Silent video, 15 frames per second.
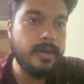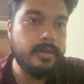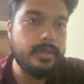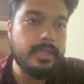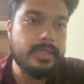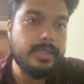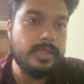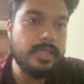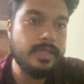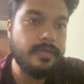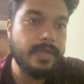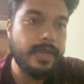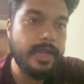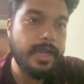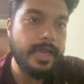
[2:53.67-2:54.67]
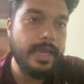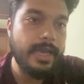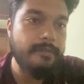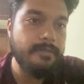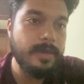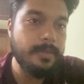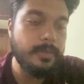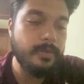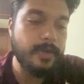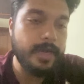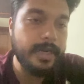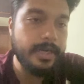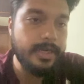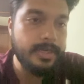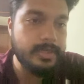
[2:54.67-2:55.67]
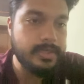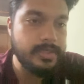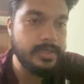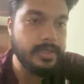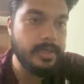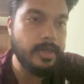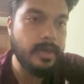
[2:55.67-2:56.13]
this is where I have my providers,